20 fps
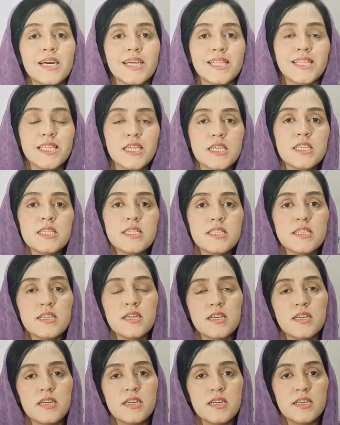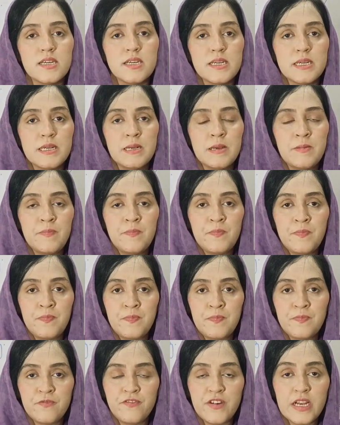This
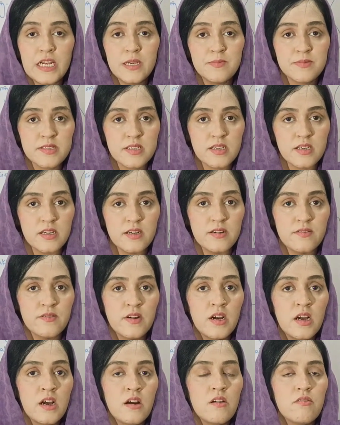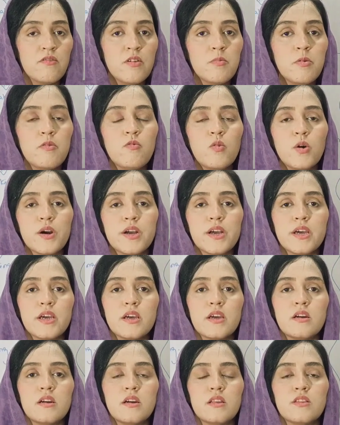Phillips curve will be
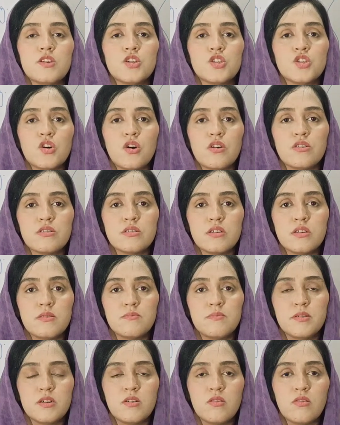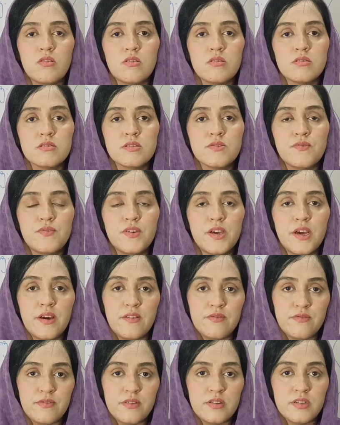working in the short run because we
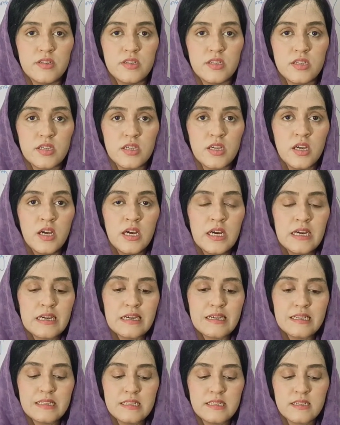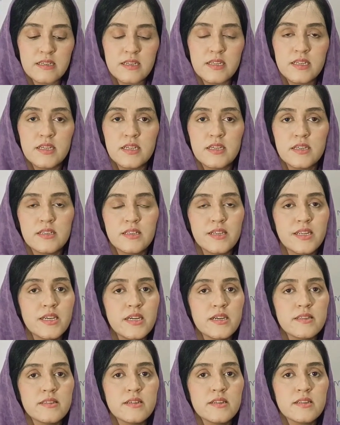haven't considered 3
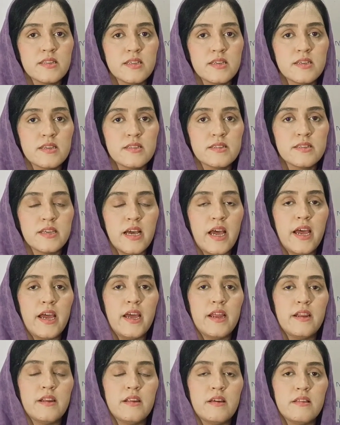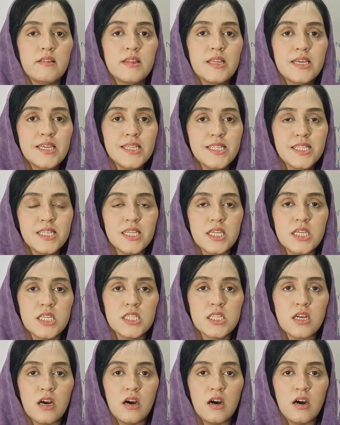other things, and these
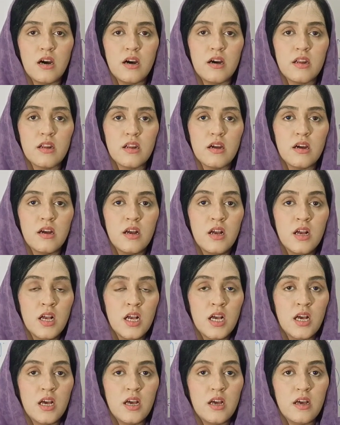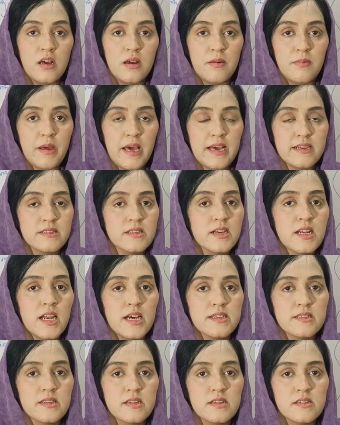things are as the
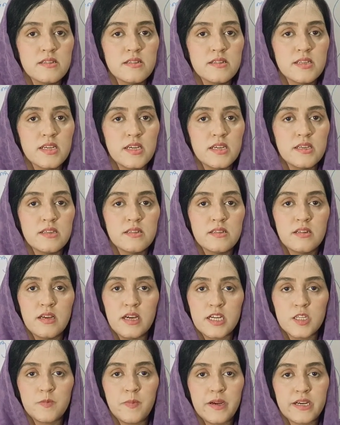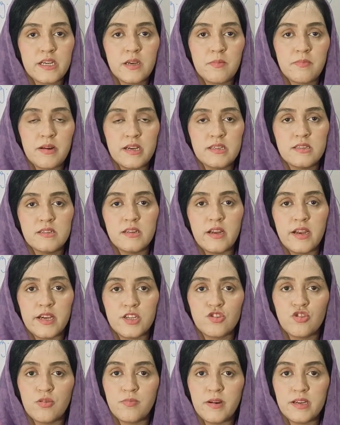classical says, expected prices and
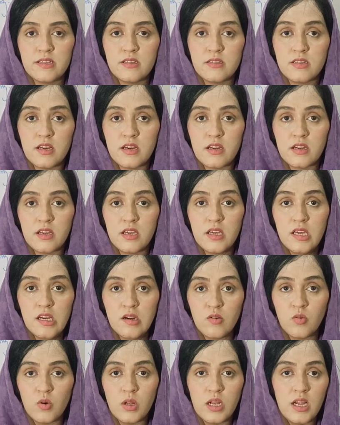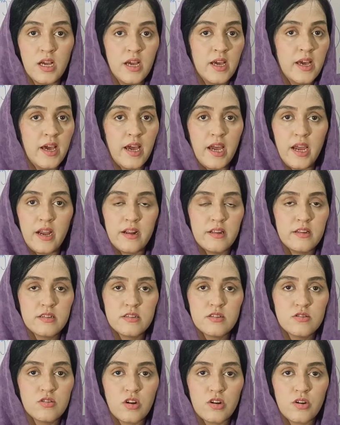actual prices are equal, and this
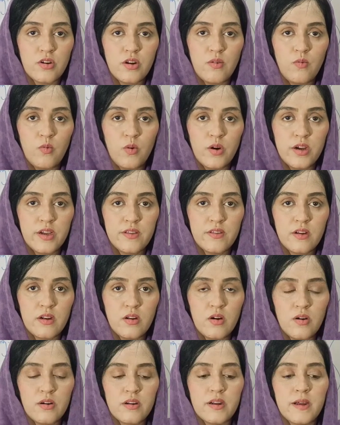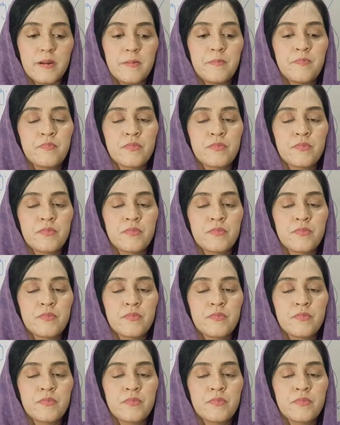is not going to work in the long run.